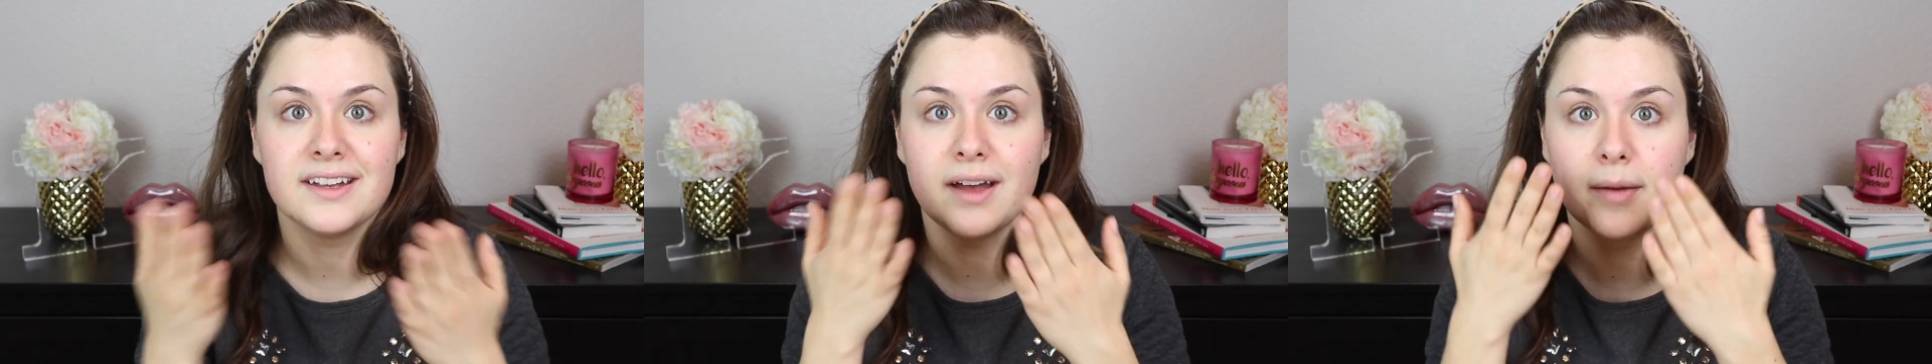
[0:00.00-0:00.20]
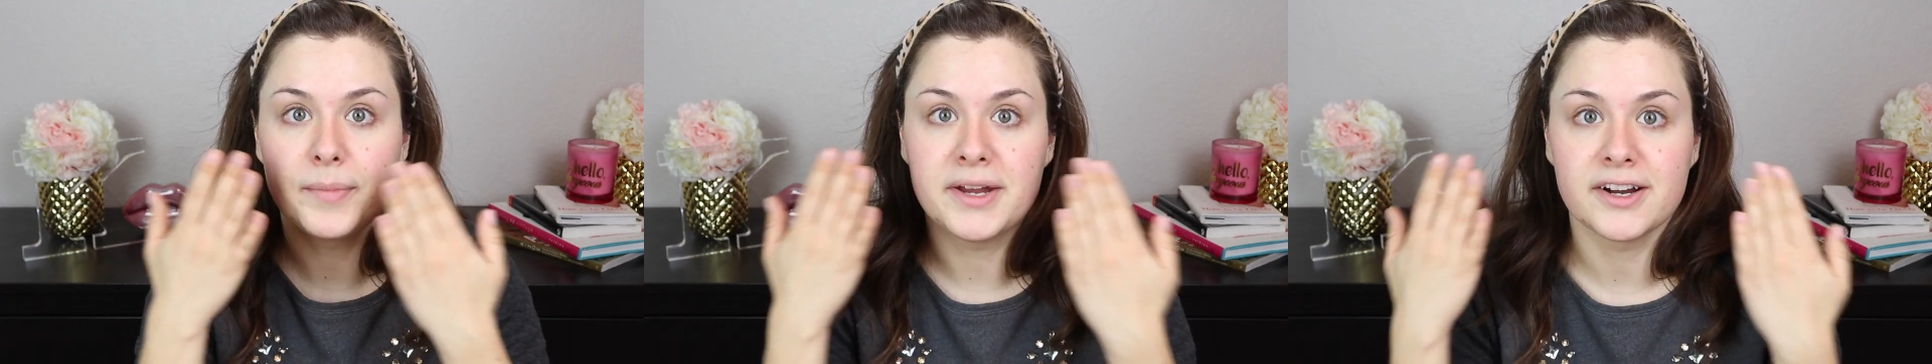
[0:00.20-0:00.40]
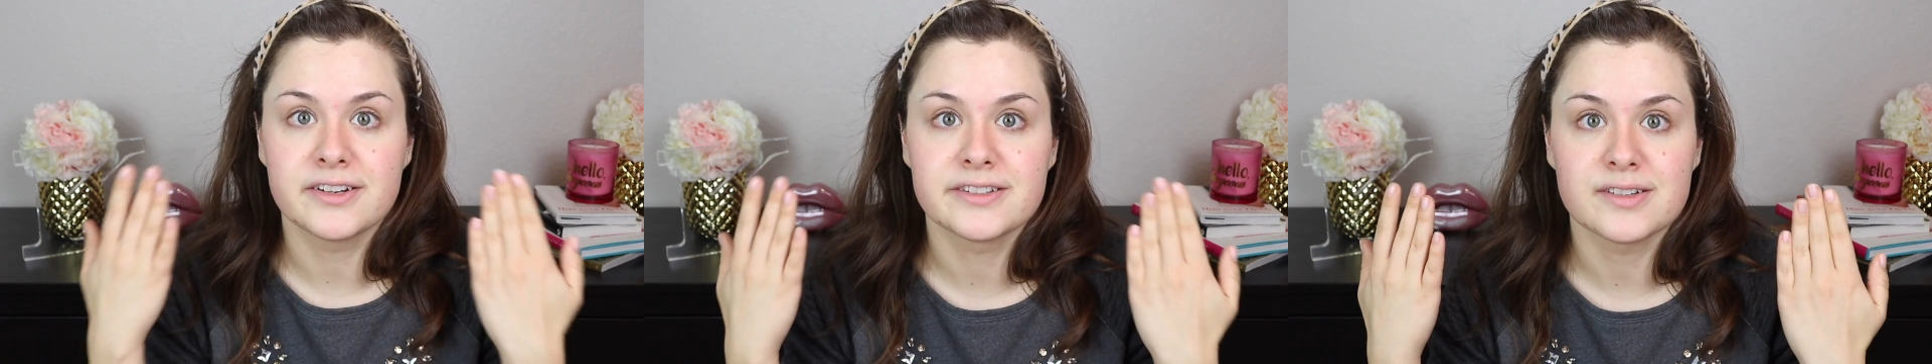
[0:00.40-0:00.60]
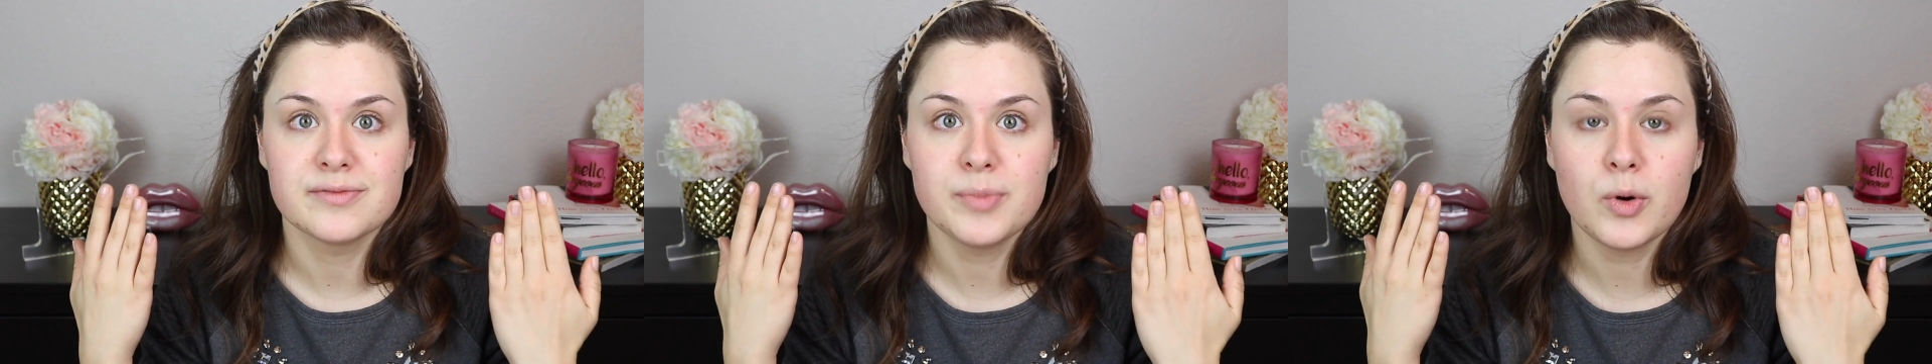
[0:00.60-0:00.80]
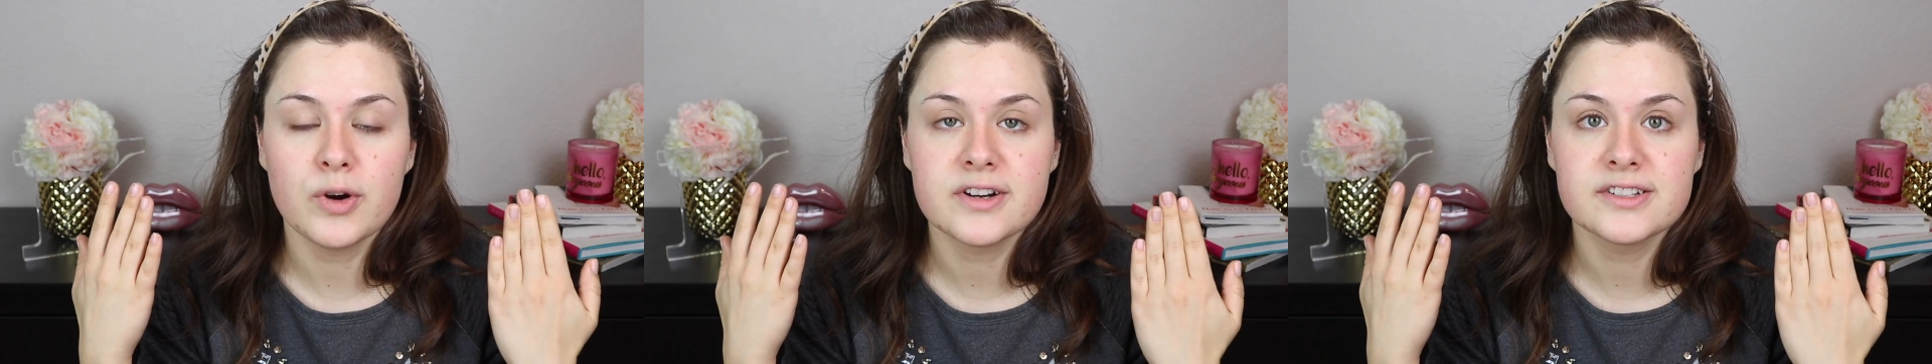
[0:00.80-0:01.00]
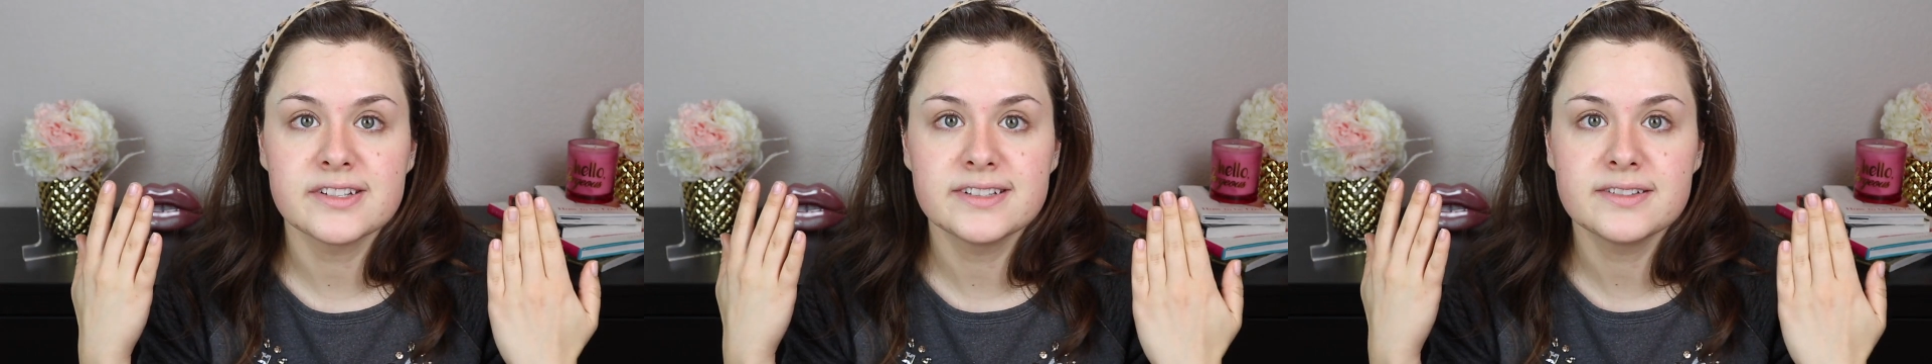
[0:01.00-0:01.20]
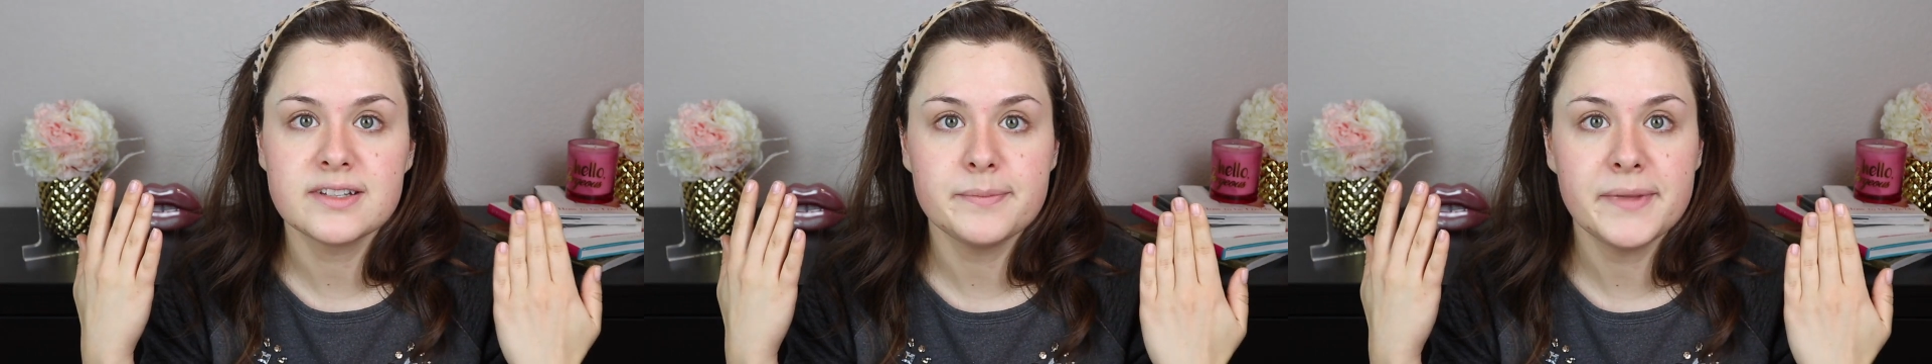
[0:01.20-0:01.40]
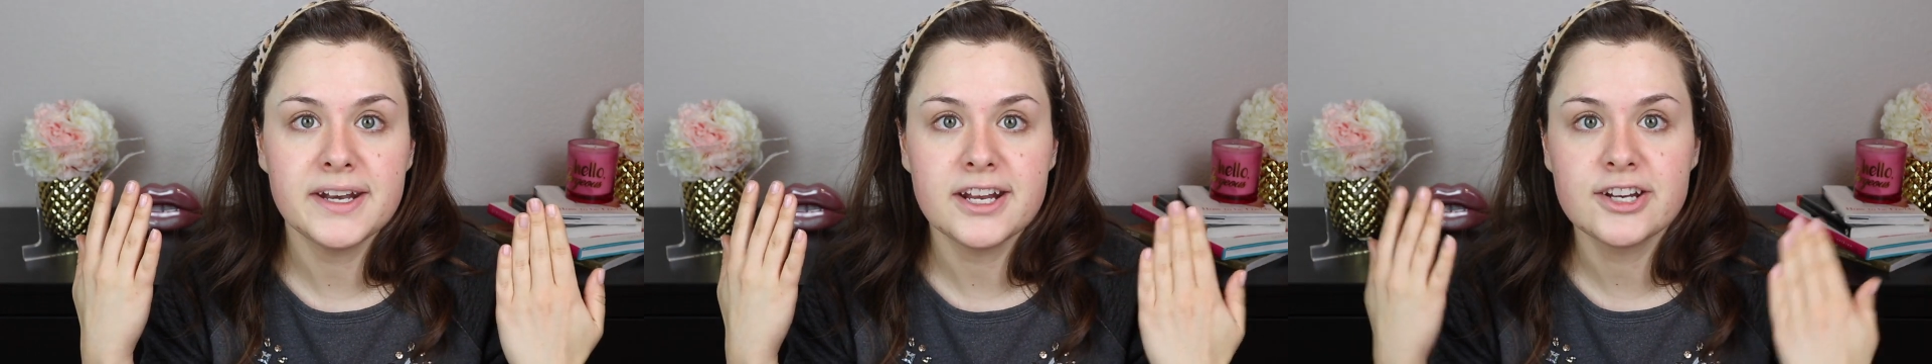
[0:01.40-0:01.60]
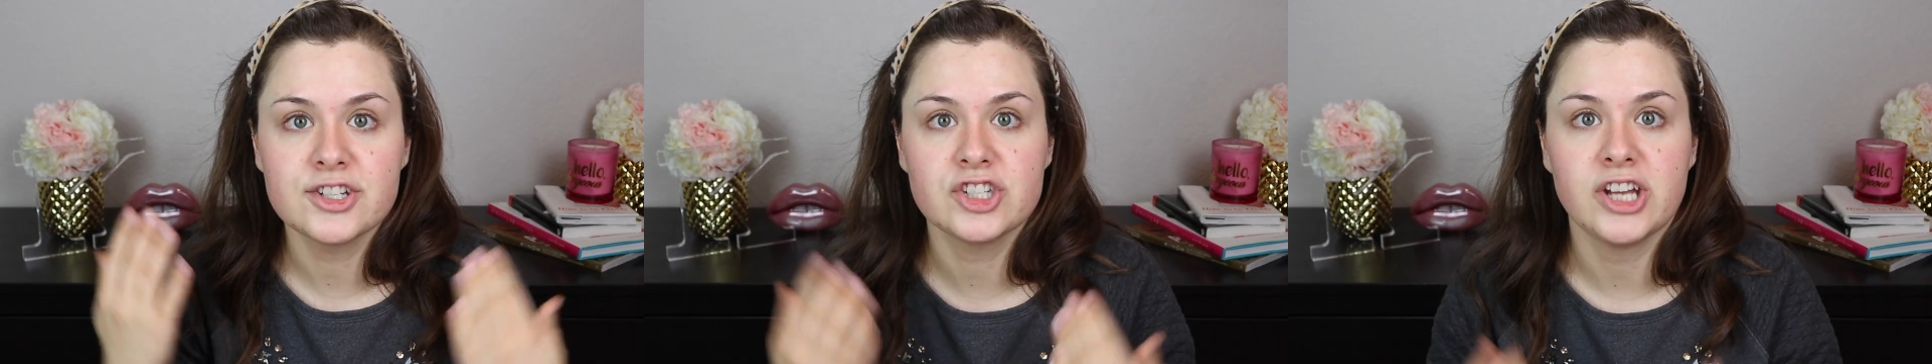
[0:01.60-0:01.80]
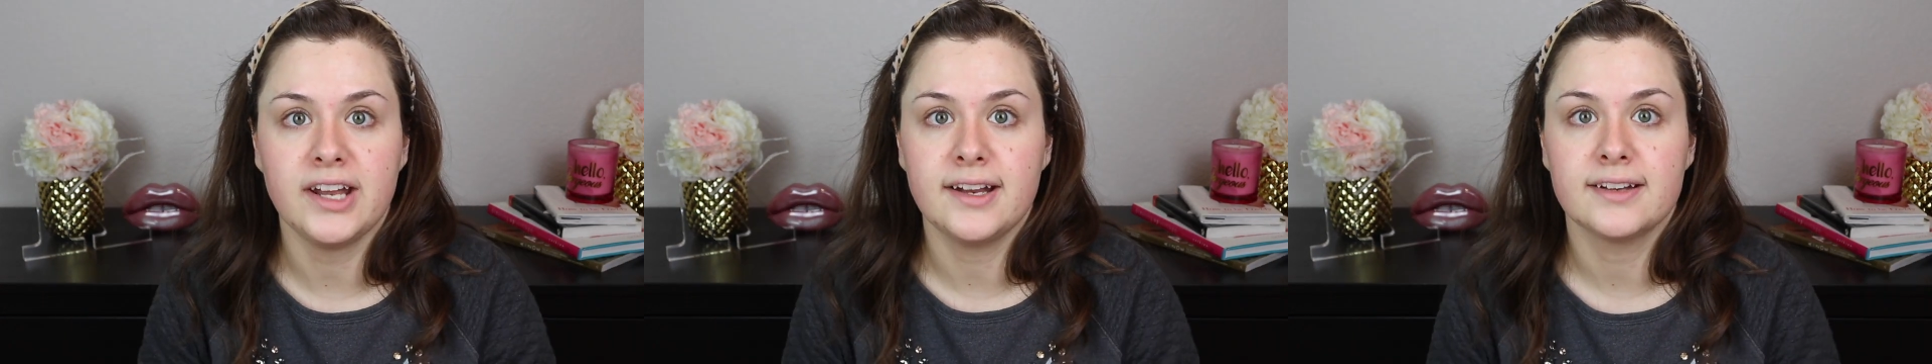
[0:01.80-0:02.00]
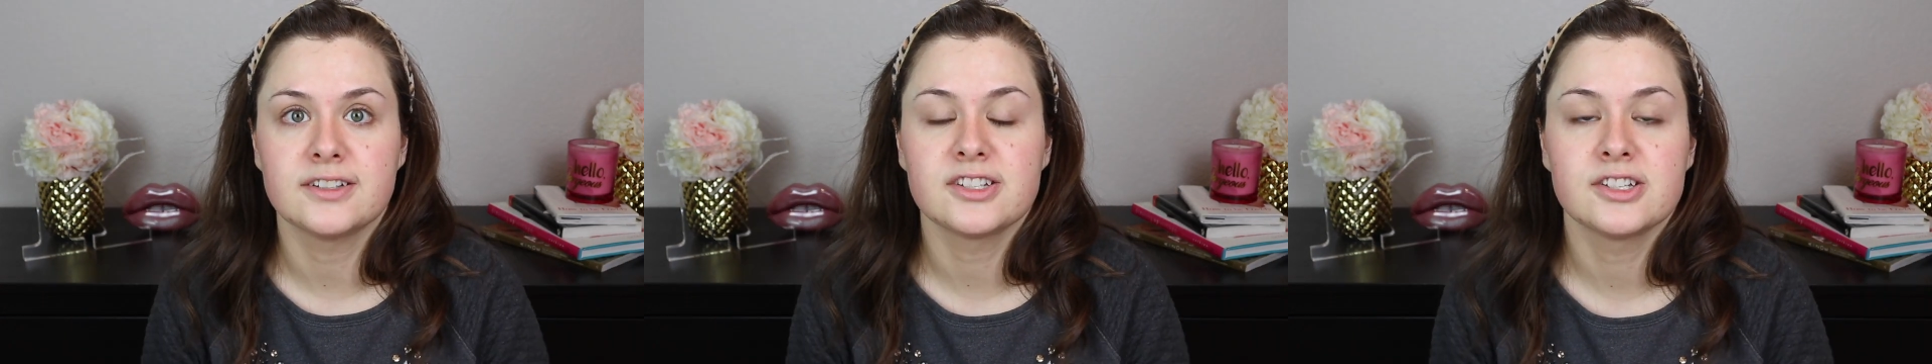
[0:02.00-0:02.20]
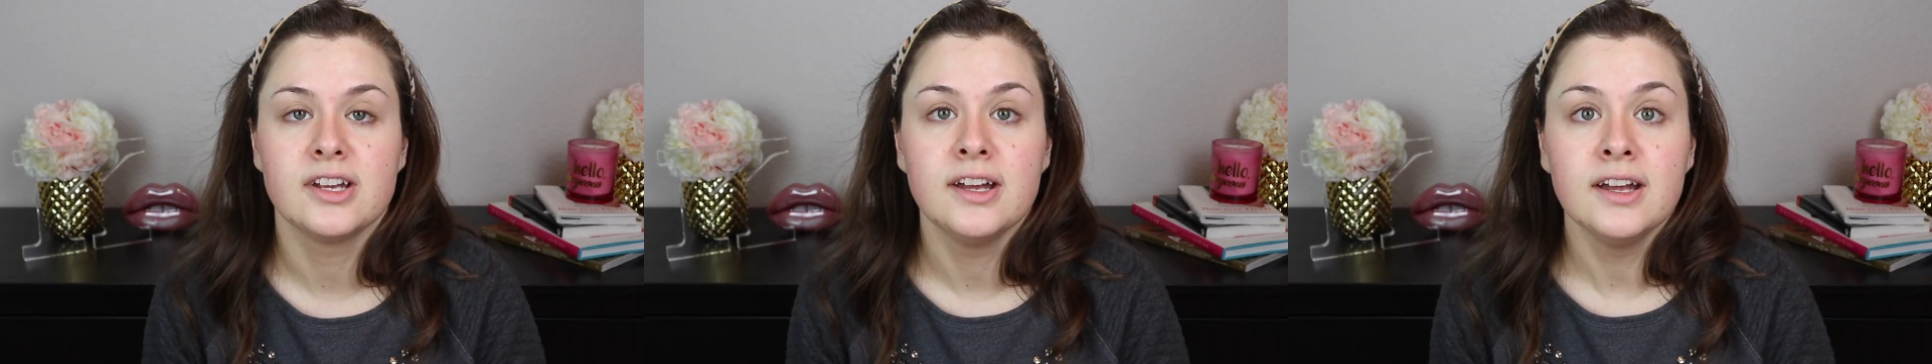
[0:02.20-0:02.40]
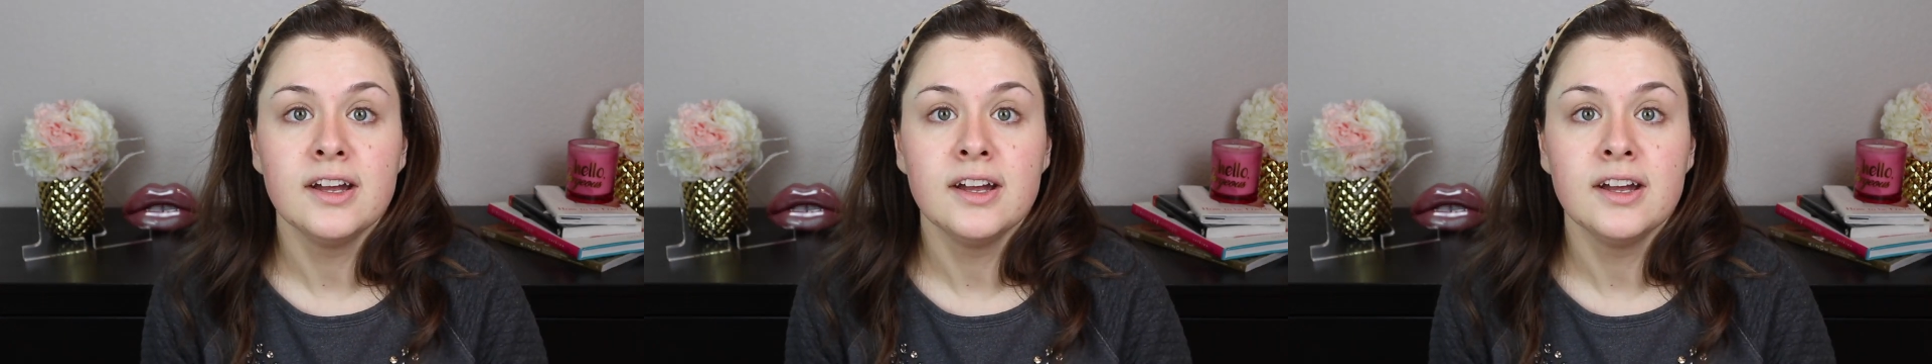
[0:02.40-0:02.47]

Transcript: appearance of pores is diminished and it's